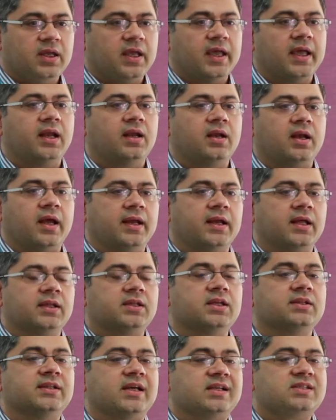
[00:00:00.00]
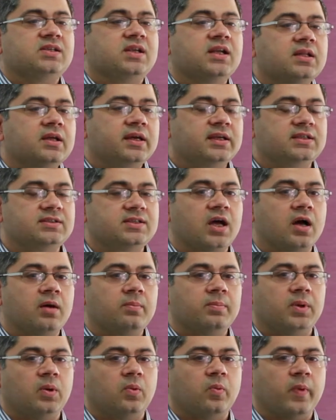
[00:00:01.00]
And I think that's another
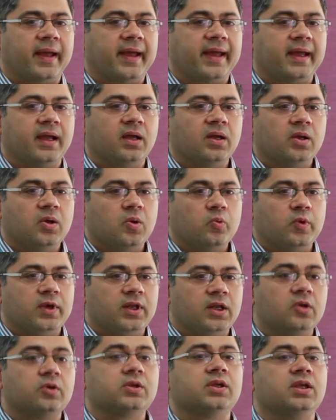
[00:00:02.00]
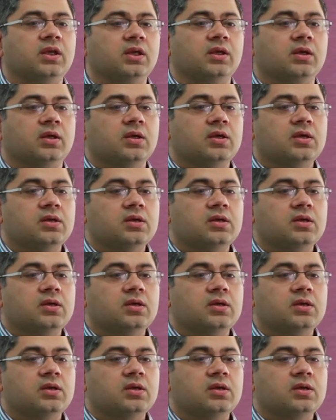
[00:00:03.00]
example where we're looking